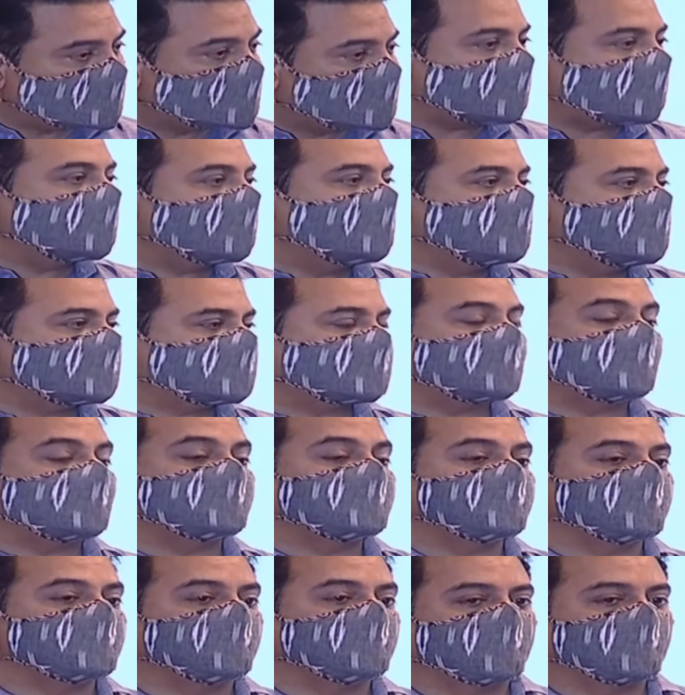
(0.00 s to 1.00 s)
by
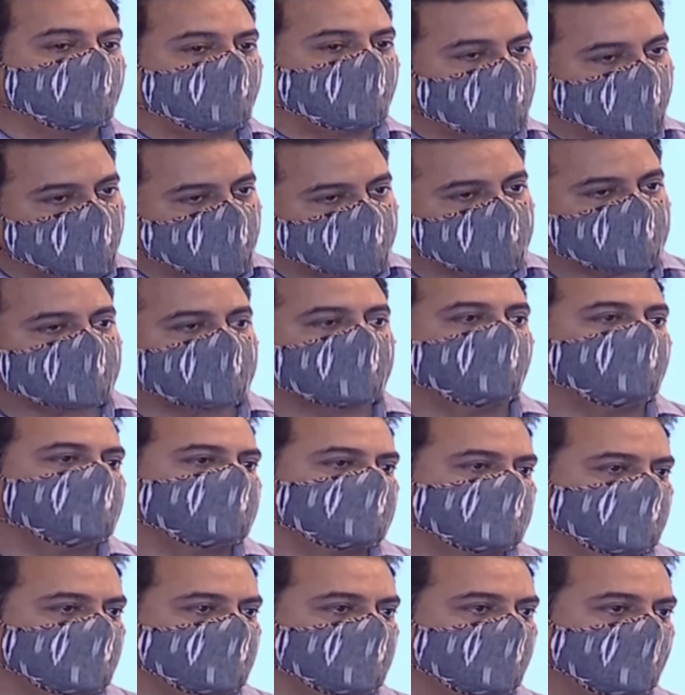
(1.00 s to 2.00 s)
statute, by
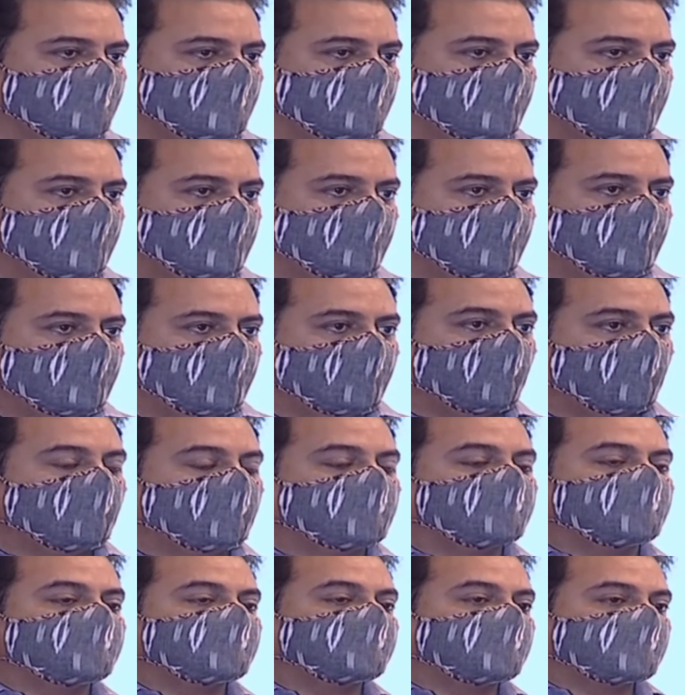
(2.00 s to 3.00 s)
legislation,
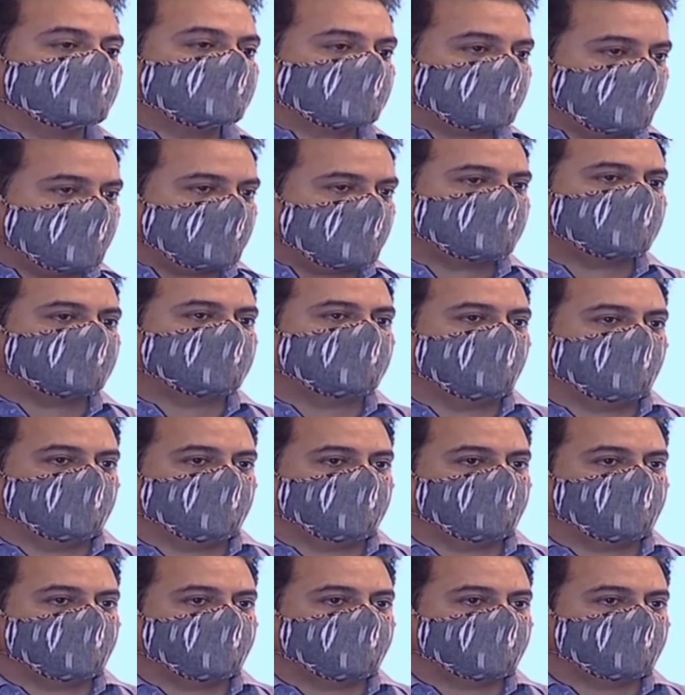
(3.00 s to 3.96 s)
on the 16th day,